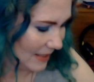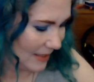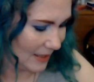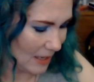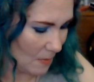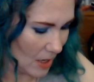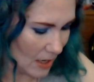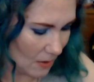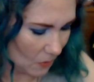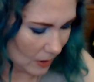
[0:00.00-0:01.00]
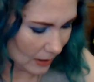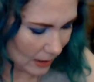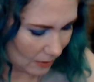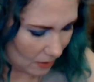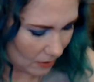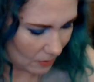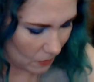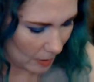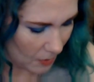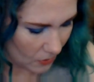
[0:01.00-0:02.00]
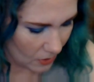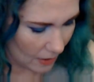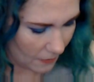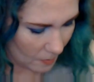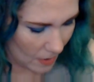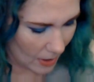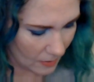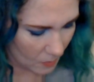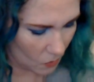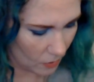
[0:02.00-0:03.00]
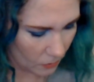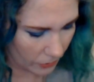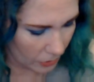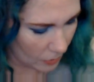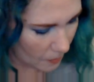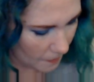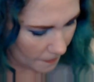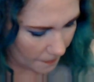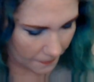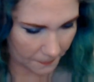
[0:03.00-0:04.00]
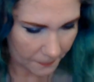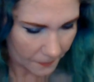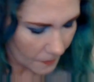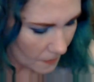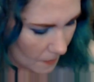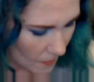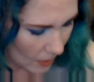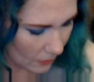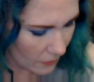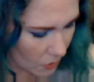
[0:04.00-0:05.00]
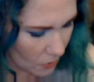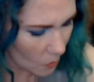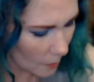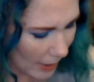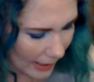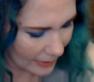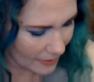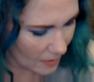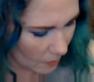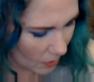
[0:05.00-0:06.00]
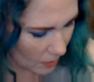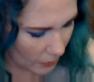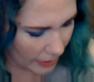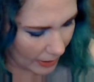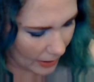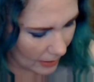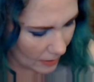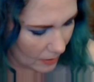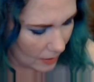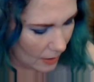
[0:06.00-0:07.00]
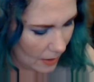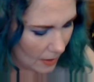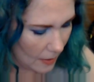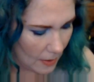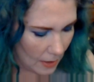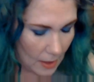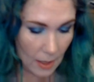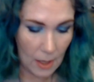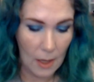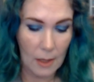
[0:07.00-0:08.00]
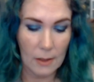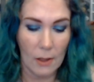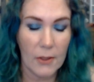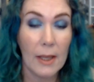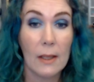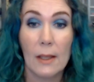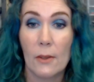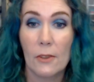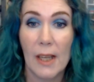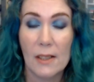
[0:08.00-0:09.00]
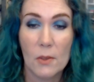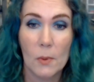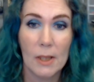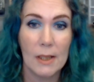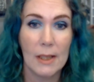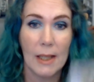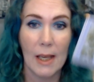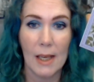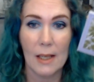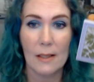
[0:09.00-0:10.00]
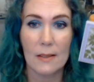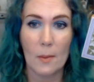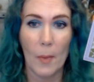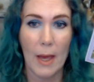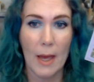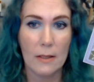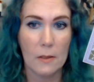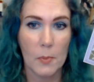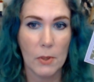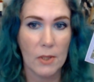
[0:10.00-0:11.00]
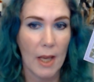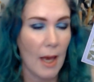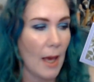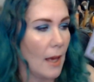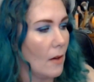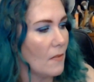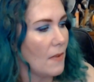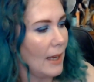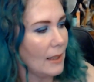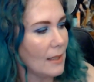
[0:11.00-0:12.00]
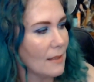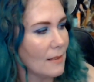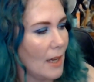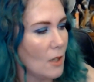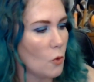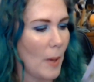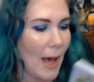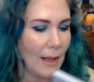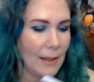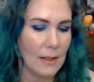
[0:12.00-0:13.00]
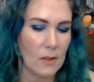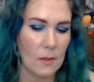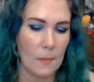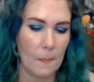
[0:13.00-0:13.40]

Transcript: Let me get wipe those off and make some more room. Got two more palettes I'm going to bring in. Okay, the next one is my Ace Beauté Violet Sage palette.